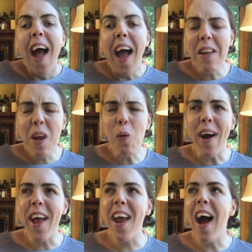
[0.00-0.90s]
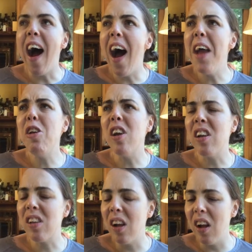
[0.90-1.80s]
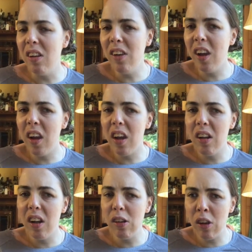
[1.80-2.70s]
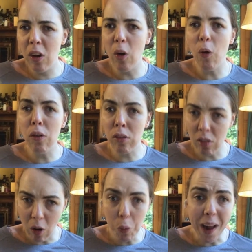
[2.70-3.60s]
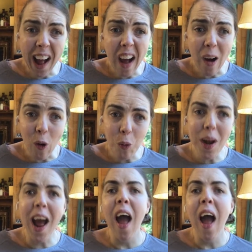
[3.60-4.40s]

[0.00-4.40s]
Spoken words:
Anyway, I just need to slow down,